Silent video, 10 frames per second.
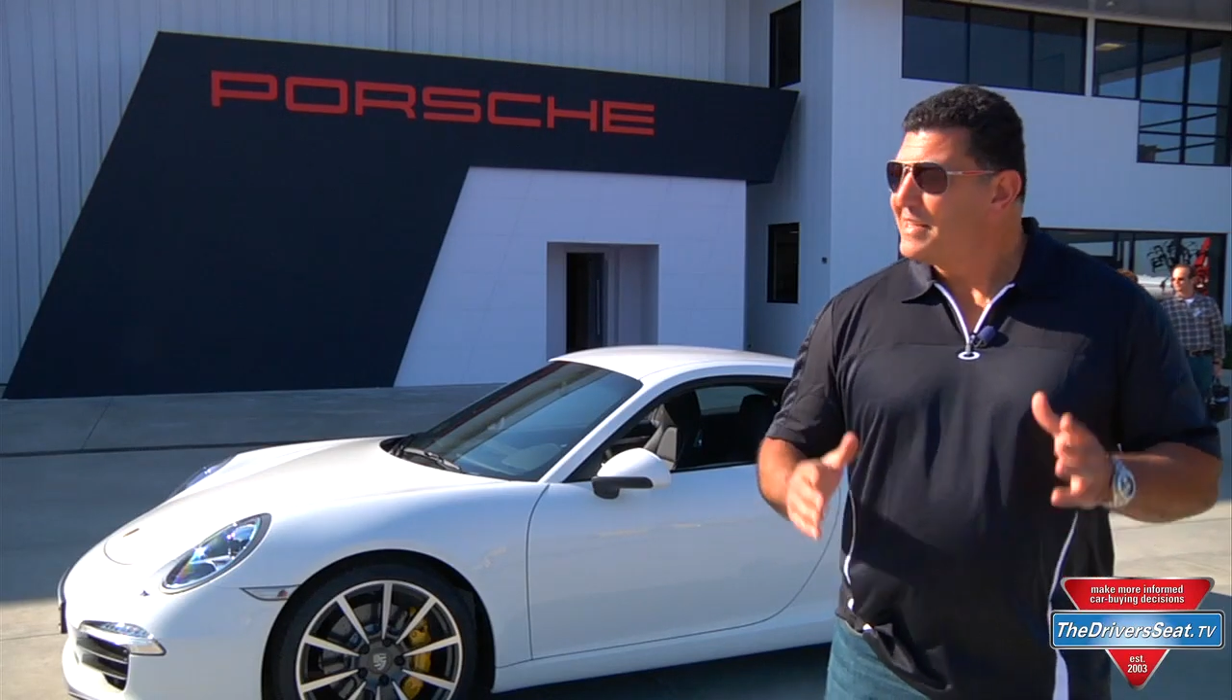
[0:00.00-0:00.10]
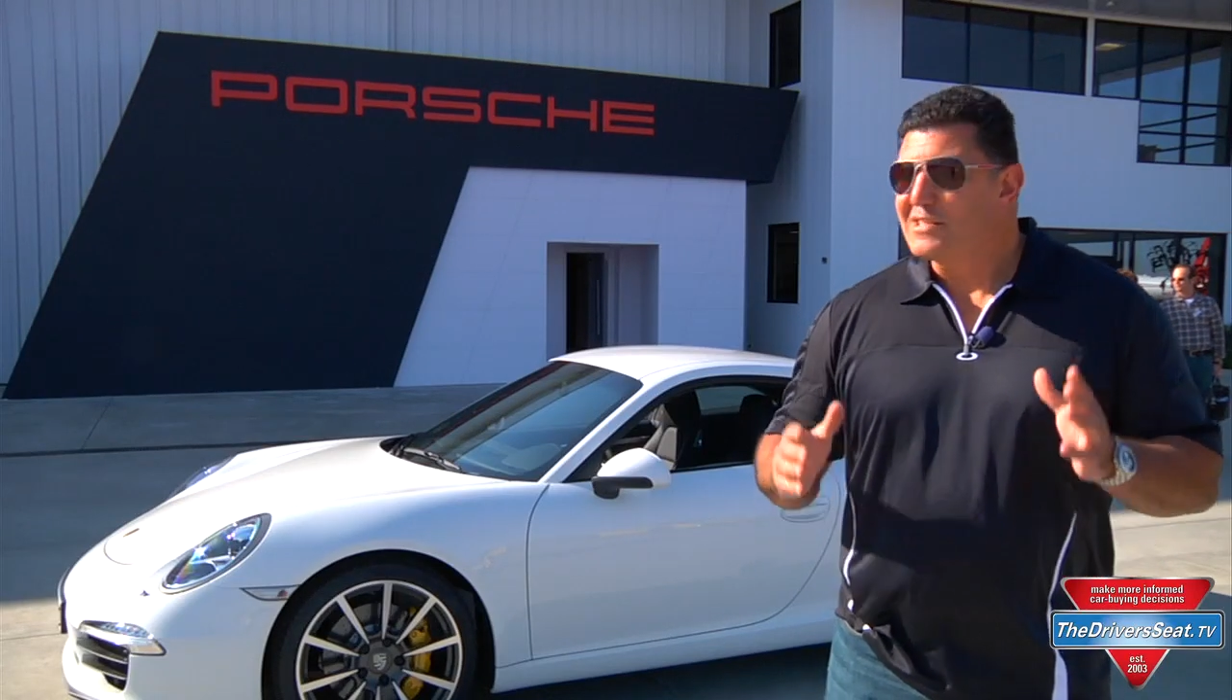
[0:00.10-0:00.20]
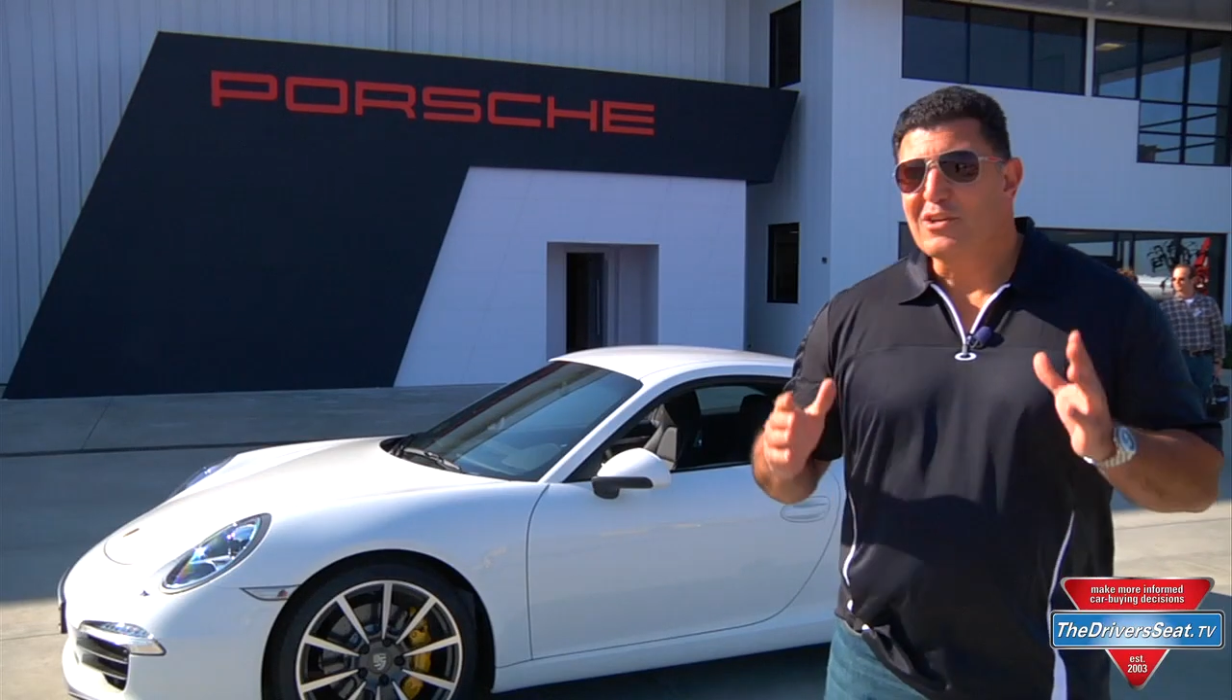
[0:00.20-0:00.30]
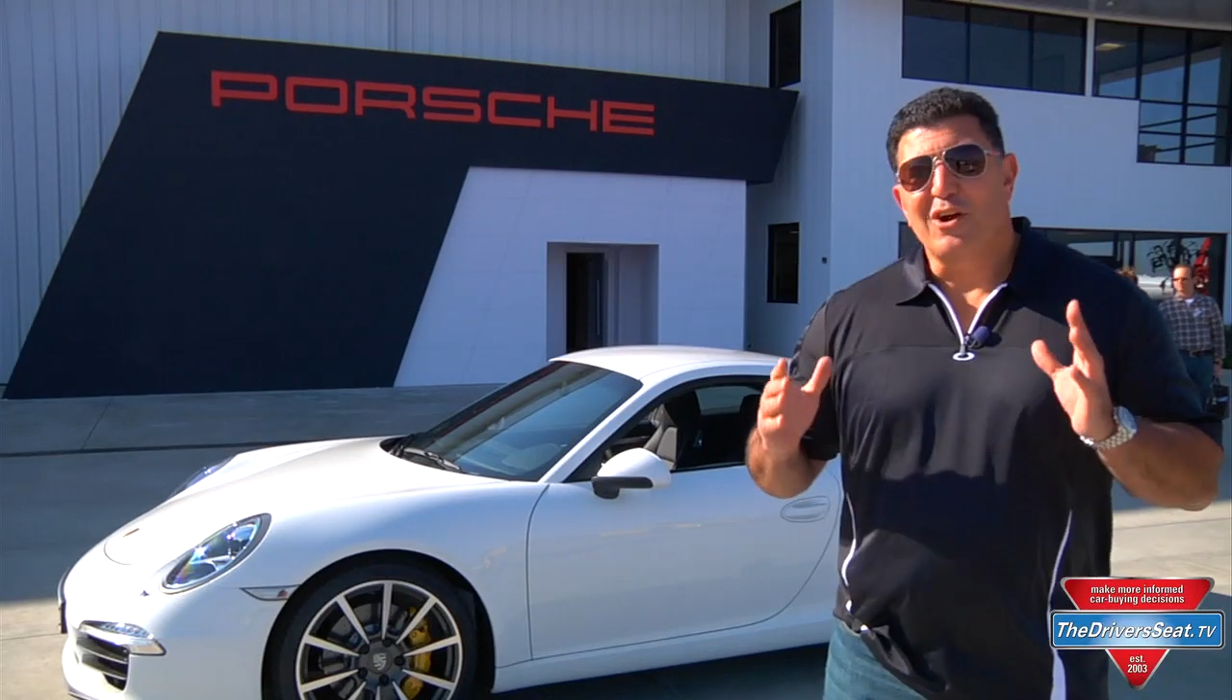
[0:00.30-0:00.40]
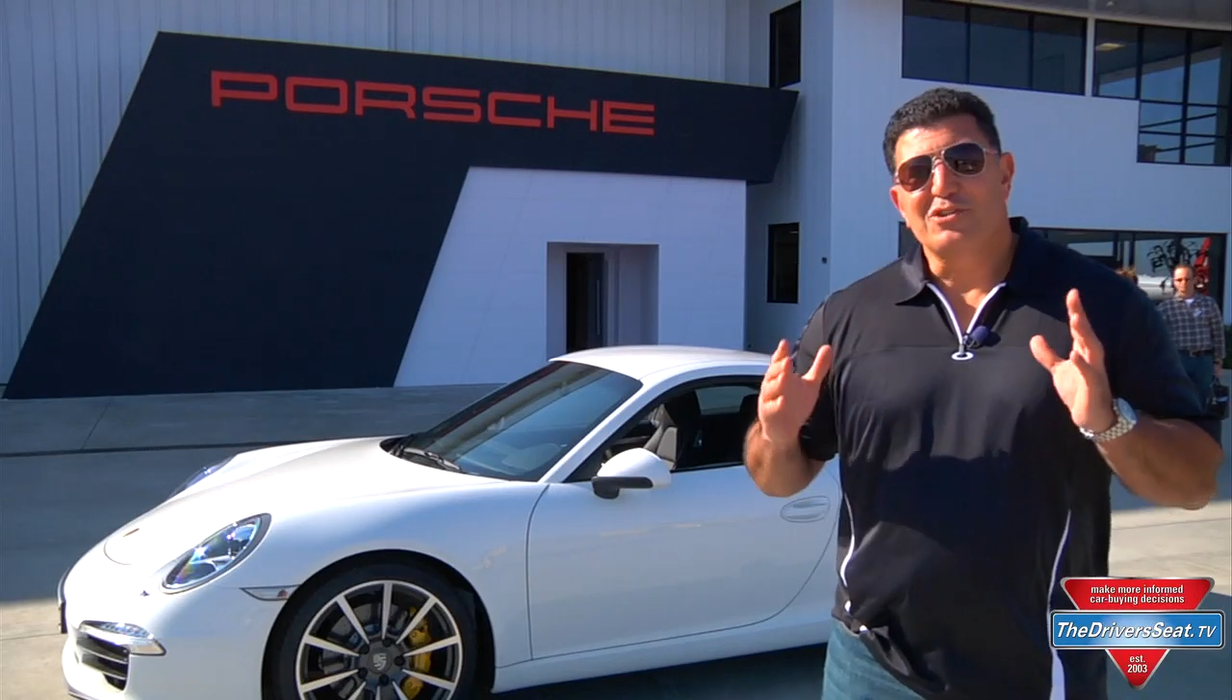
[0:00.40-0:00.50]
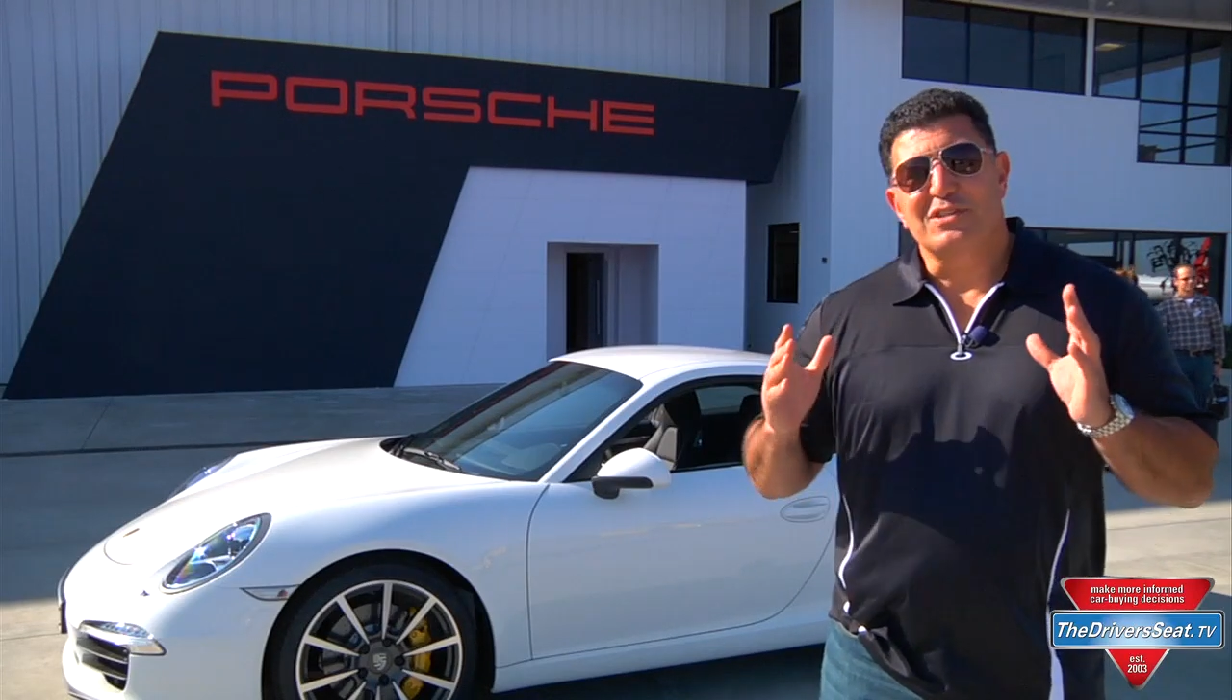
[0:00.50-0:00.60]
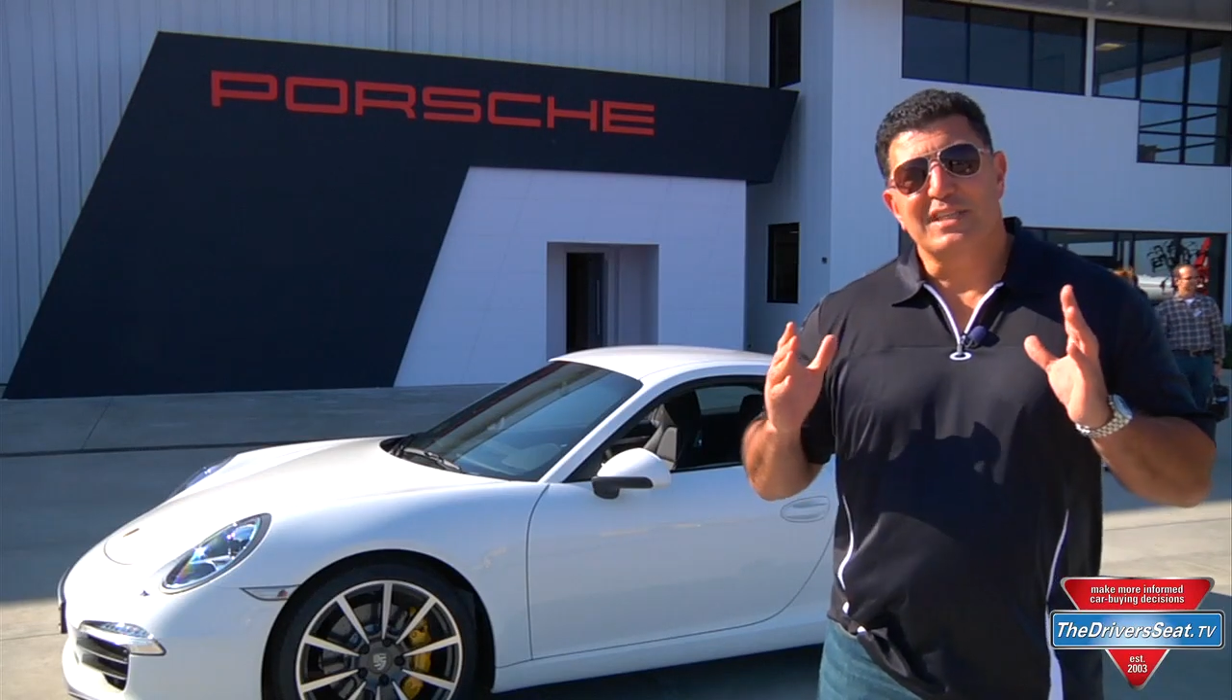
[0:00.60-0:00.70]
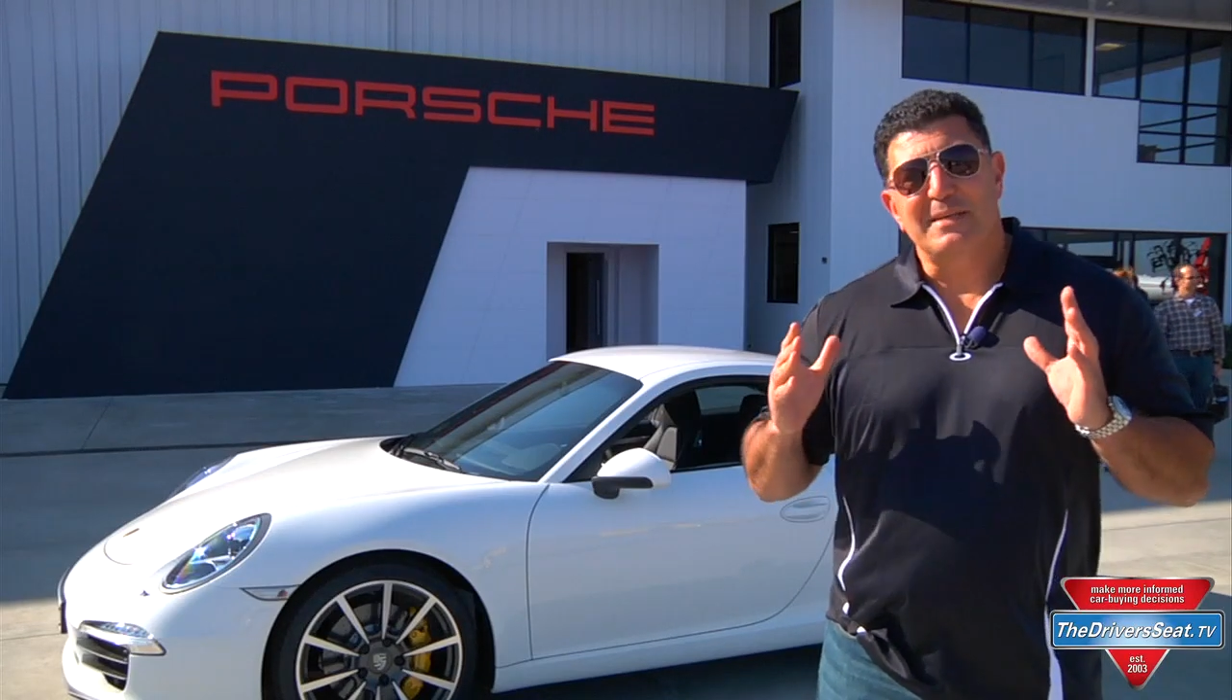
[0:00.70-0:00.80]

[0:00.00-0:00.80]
This car just